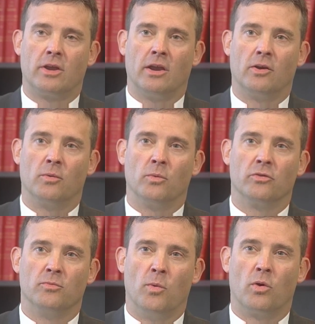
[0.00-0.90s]
care
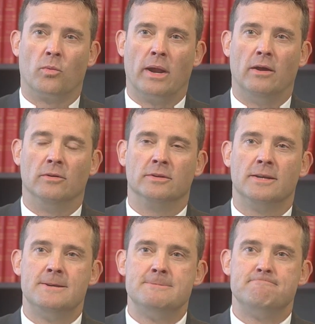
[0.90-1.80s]
was more around
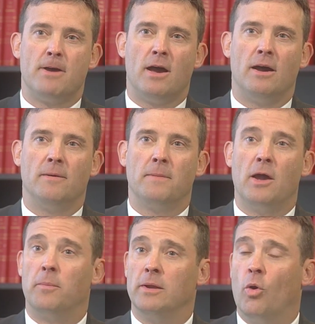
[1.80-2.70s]

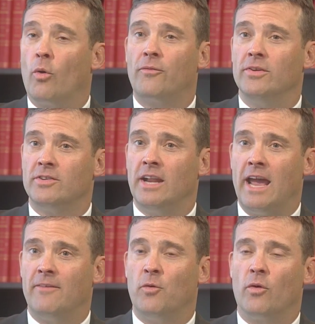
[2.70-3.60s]
helping orphans and
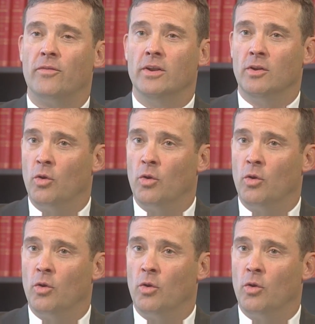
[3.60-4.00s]
half-orphan.